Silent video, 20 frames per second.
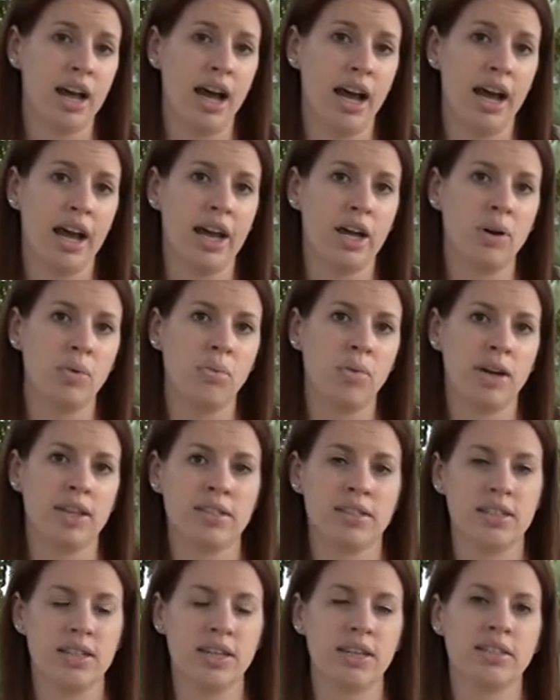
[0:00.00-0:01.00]
I
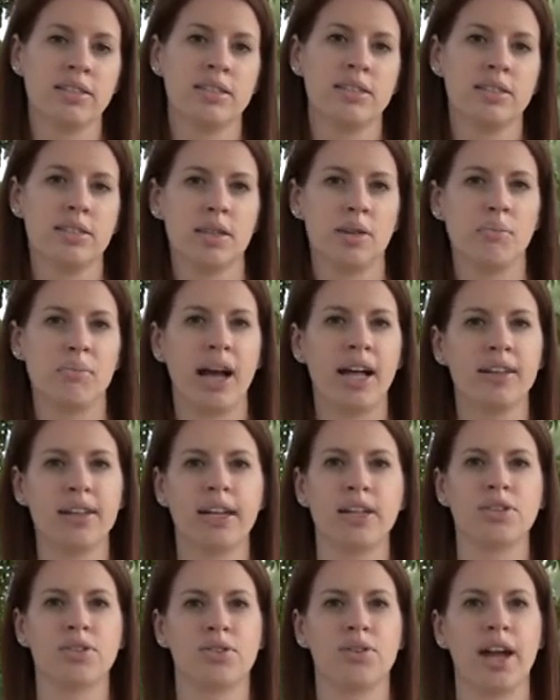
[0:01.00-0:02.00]
was the assistant
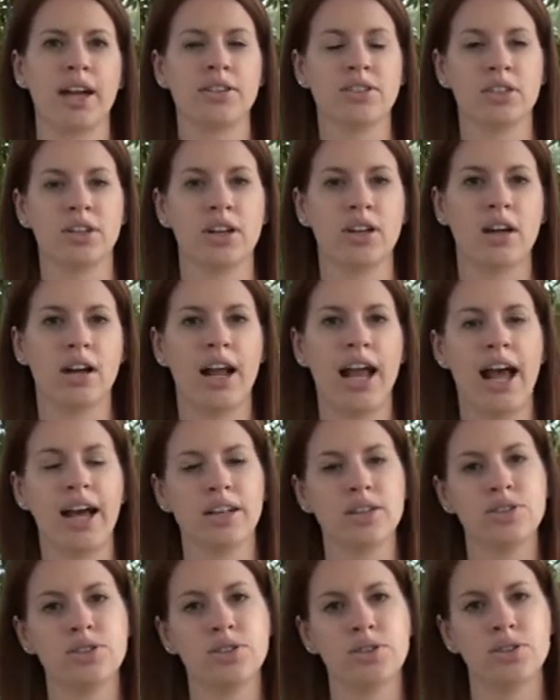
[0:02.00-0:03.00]
ballet director
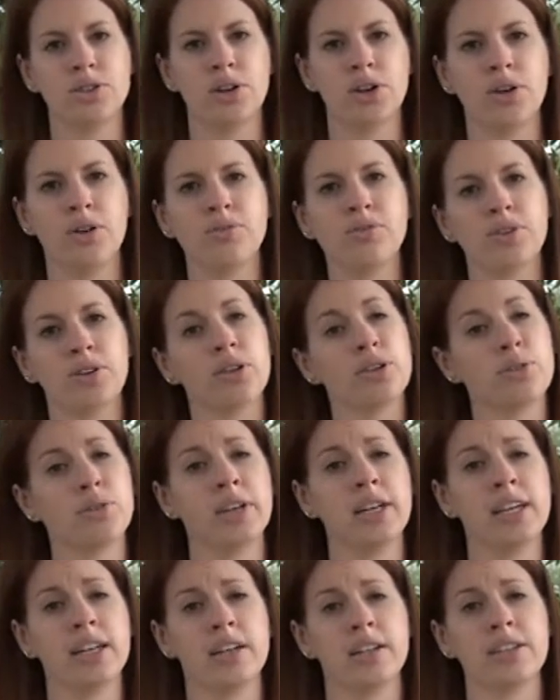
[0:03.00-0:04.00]
at a studio for
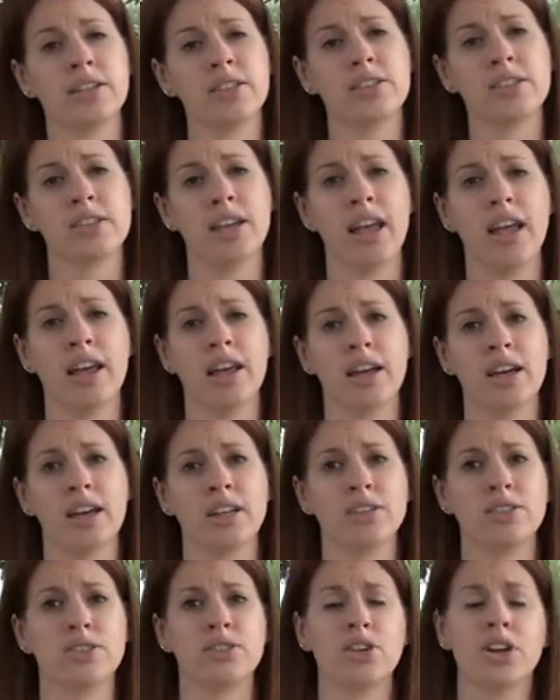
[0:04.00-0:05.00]
3 years,
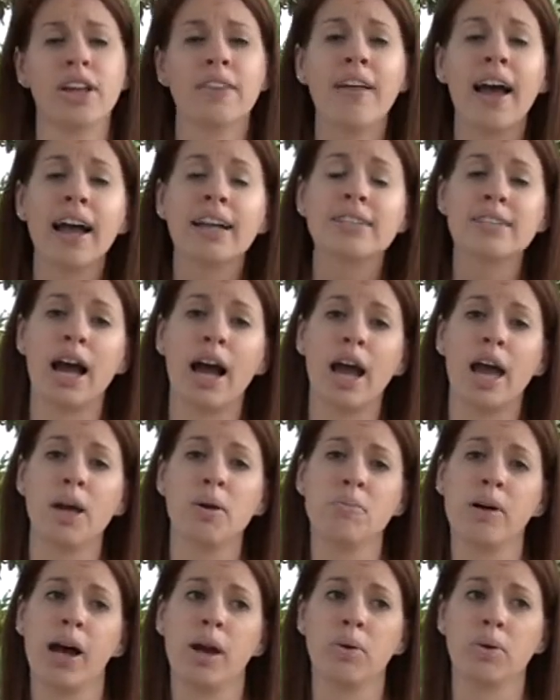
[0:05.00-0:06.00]
and during that
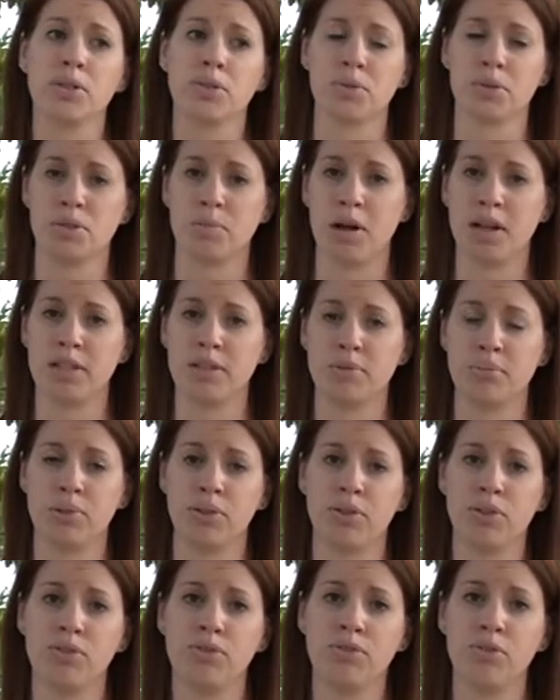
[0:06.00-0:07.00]
time I was
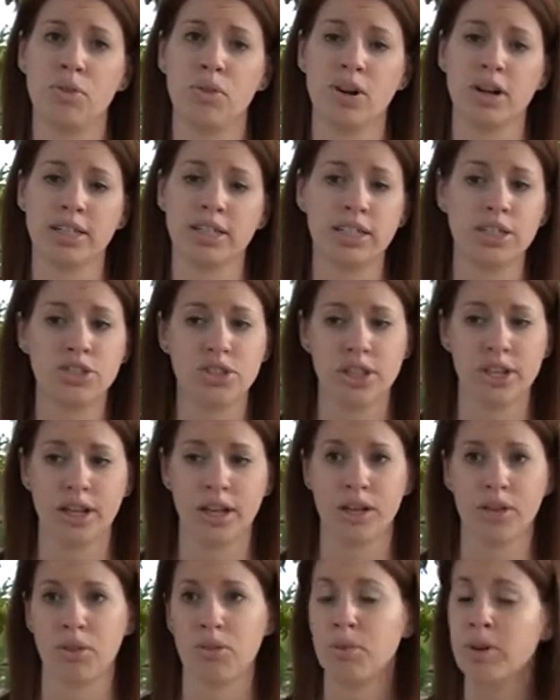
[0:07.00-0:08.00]
responsible for
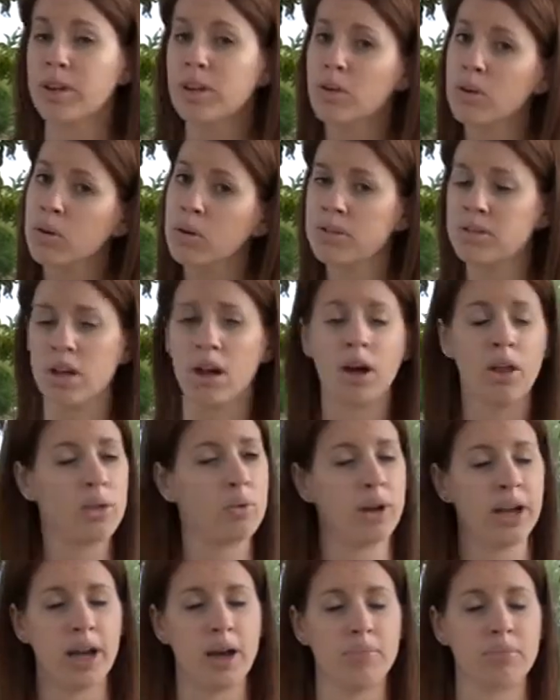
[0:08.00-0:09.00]
teaching three-year-olds all the
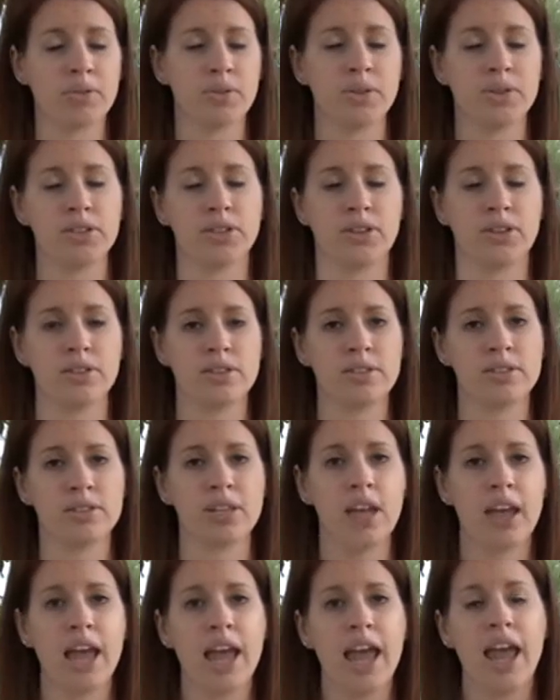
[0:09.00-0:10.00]
way up through adults,
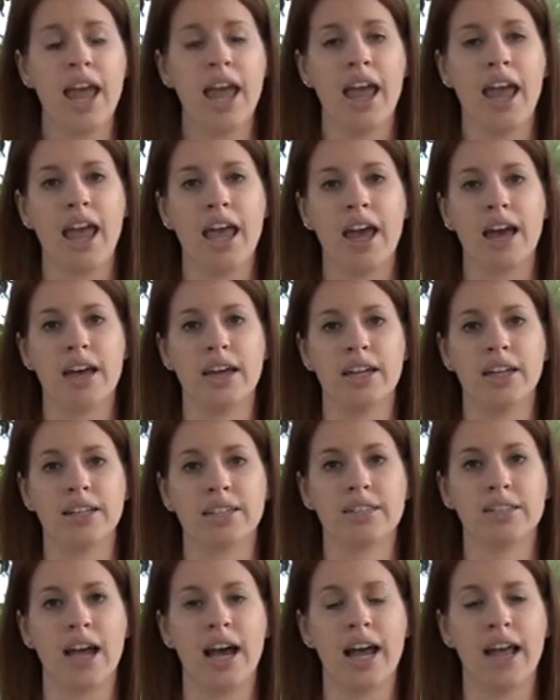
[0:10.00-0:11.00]

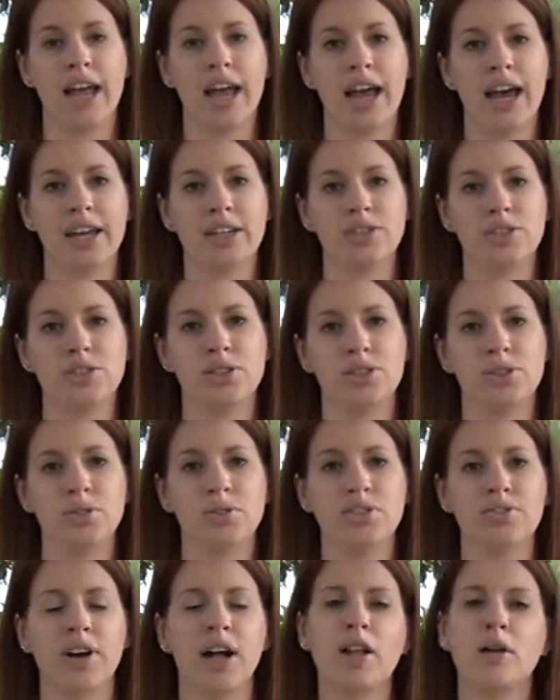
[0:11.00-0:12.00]
and I had to
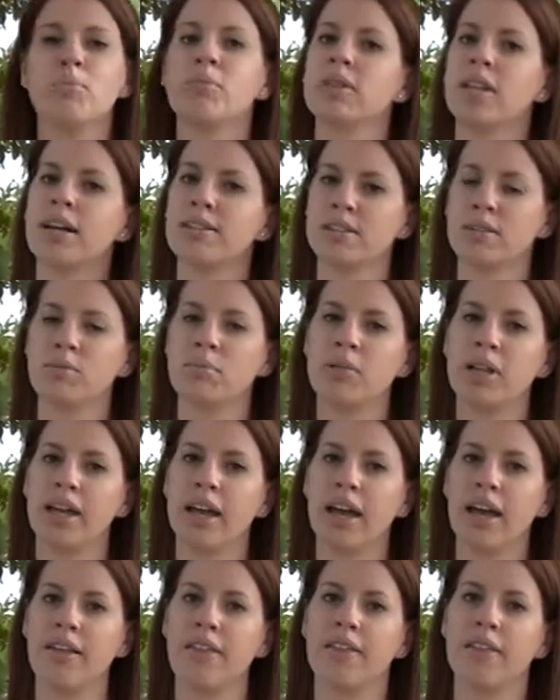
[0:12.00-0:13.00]
develop a lesson
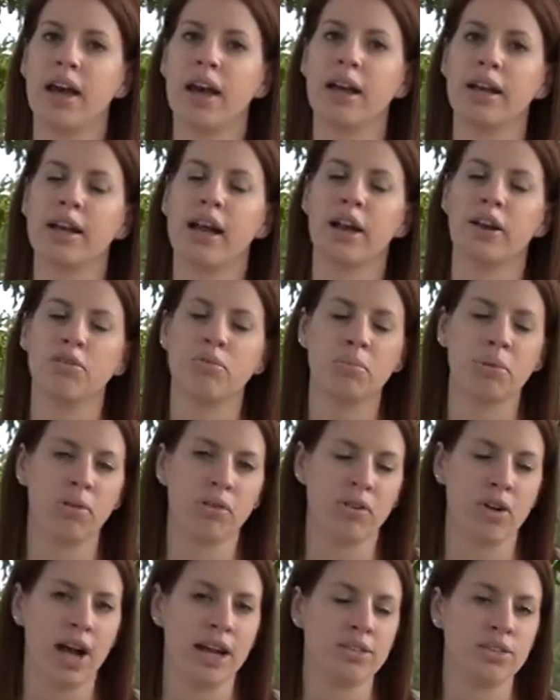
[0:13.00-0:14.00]
plan that kind of
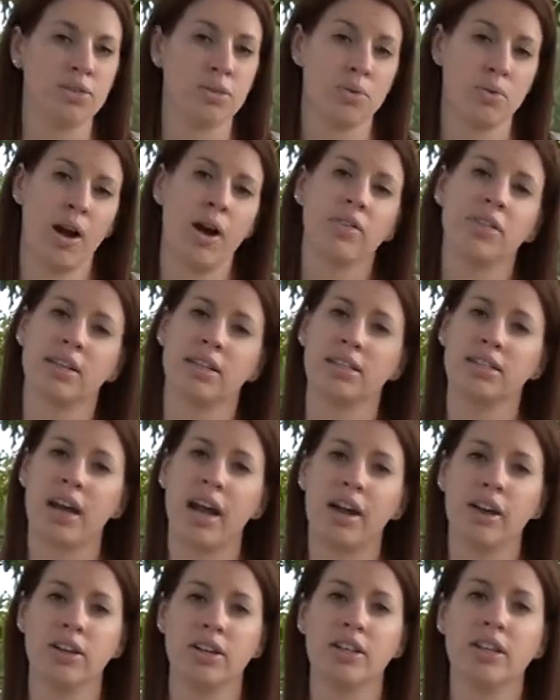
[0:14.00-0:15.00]
progressed throughout the
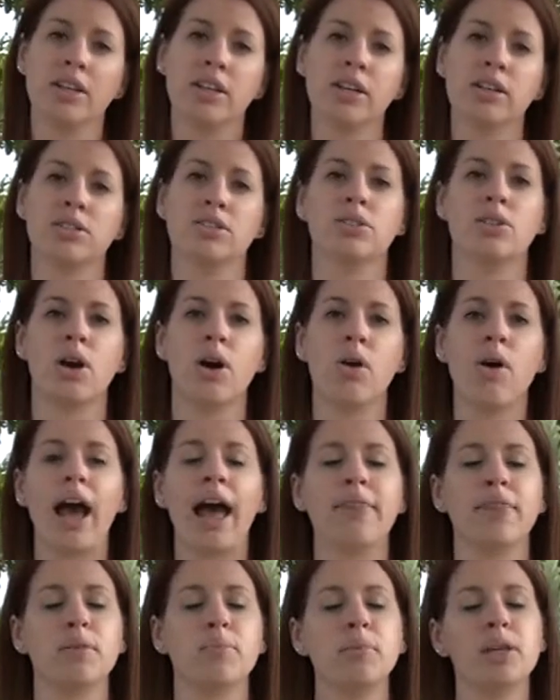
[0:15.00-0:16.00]
entire year. So
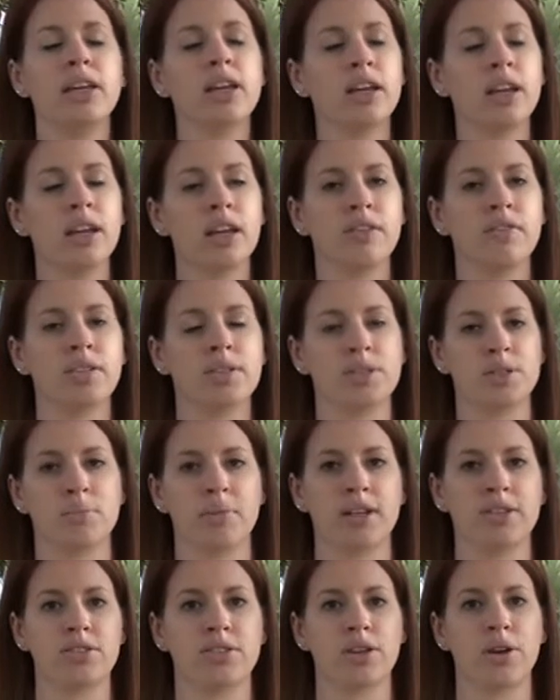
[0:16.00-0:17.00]
at the beginning of the
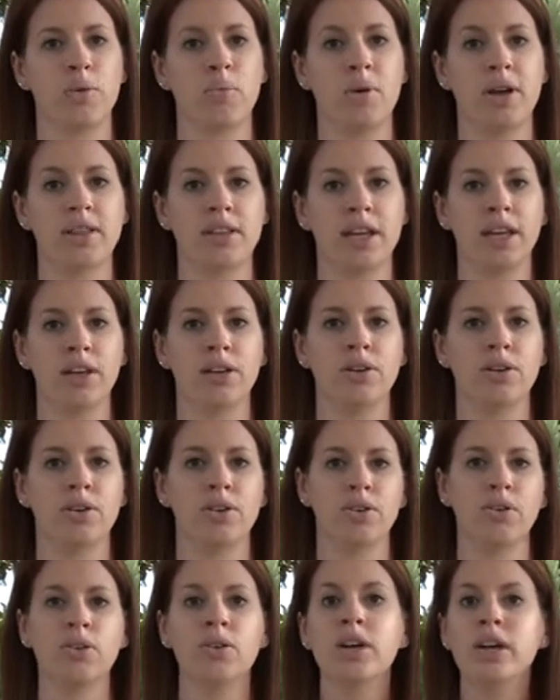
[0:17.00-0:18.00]
semester, when they
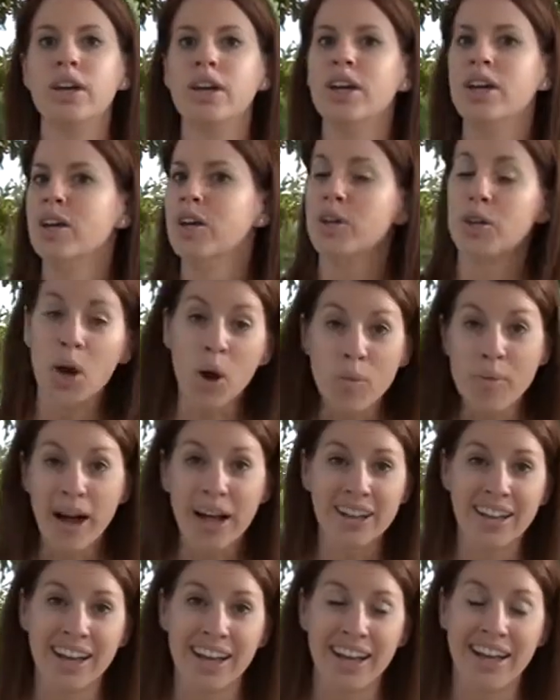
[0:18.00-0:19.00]
knew no
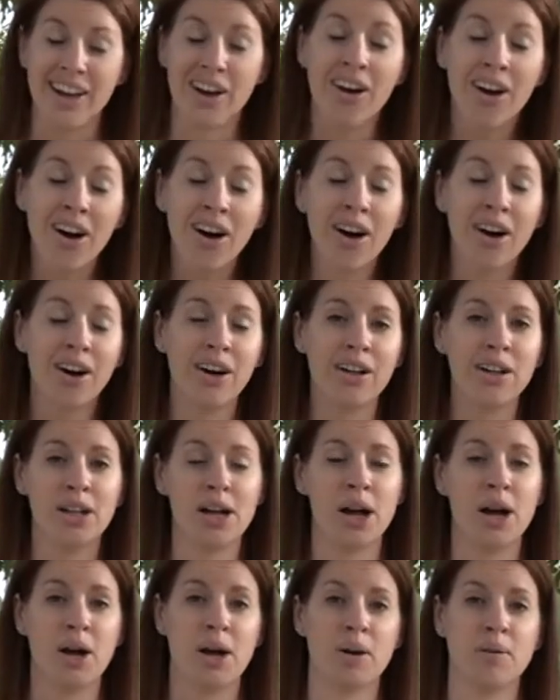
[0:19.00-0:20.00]
ballet at all,
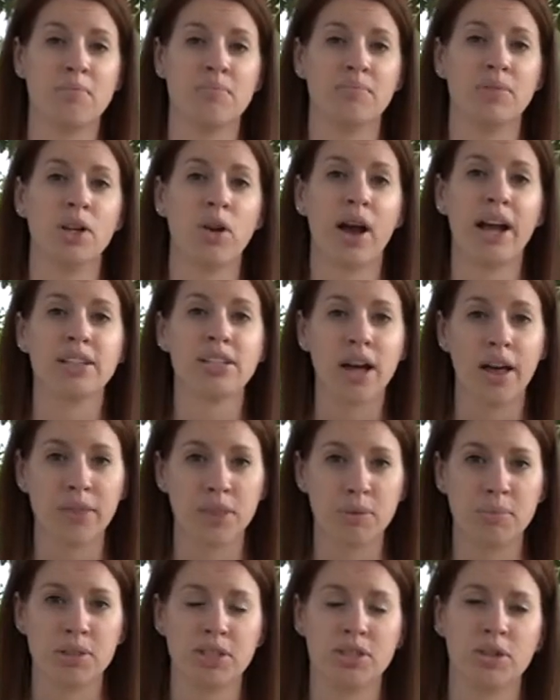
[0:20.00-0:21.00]
I taught
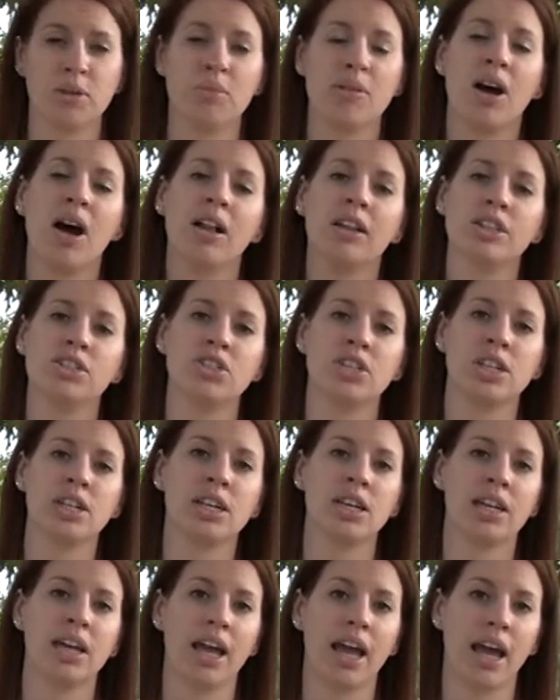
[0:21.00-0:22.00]
them the
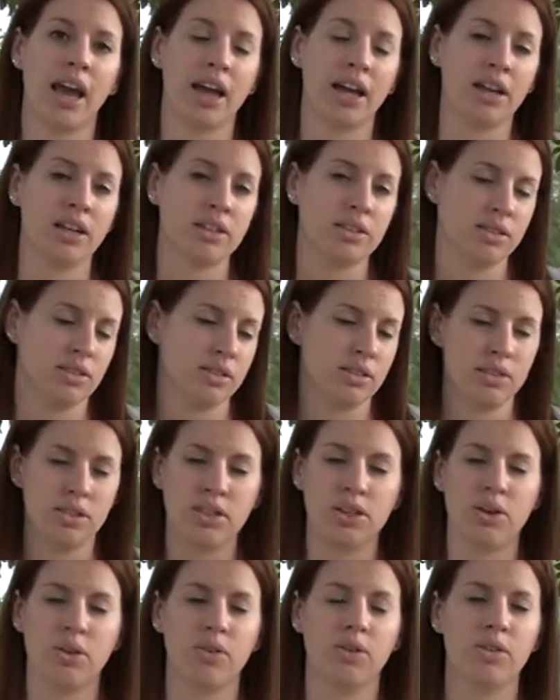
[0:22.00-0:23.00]
terminology and,
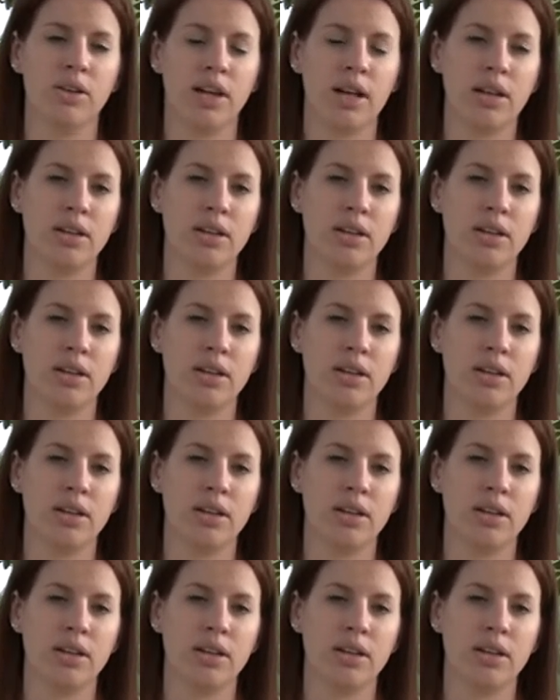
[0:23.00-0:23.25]
you know,